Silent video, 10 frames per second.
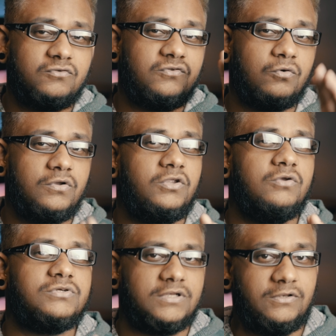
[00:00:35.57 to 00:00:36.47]
don't
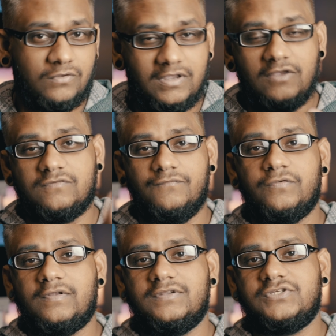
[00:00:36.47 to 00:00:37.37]
usually do case
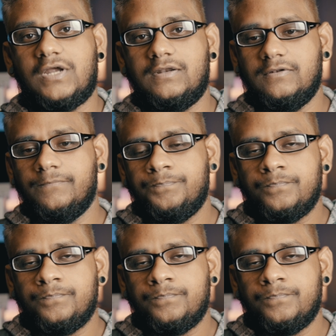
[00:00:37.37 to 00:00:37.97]
reviews on this channel,